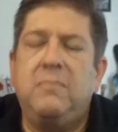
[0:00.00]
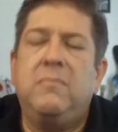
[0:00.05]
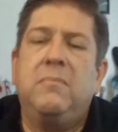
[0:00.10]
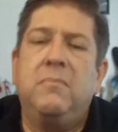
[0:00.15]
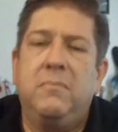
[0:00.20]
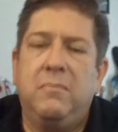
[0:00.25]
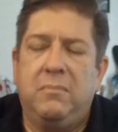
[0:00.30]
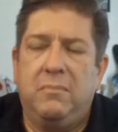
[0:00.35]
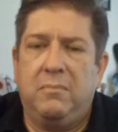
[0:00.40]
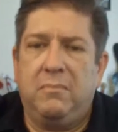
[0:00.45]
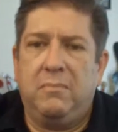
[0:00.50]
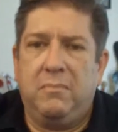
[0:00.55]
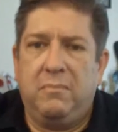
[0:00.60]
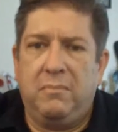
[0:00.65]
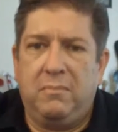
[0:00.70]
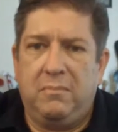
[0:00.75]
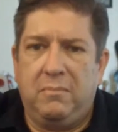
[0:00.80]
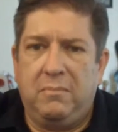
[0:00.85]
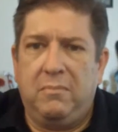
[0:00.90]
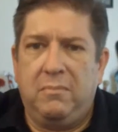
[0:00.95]

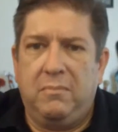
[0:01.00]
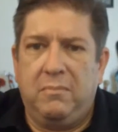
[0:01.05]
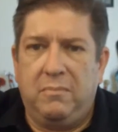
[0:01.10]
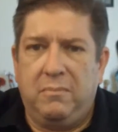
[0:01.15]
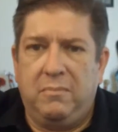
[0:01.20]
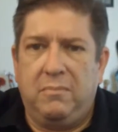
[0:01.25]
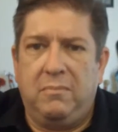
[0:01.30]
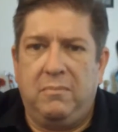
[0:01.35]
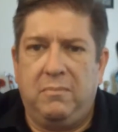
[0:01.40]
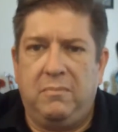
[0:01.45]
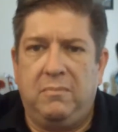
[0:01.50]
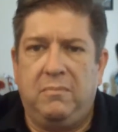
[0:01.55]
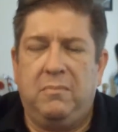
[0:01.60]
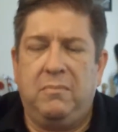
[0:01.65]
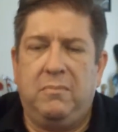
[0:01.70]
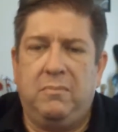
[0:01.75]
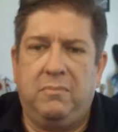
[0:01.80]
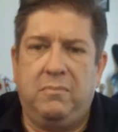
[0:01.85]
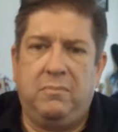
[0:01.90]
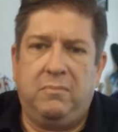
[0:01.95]

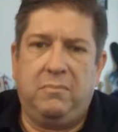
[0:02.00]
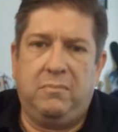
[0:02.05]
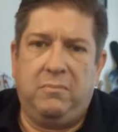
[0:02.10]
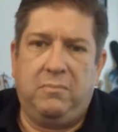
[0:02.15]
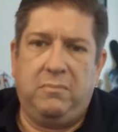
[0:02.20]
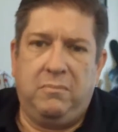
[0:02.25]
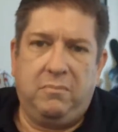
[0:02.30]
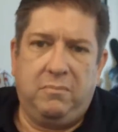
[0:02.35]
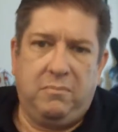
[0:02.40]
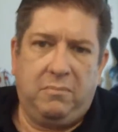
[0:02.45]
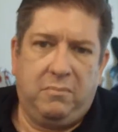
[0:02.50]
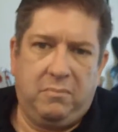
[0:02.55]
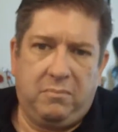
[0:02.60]
The person shown says nothing.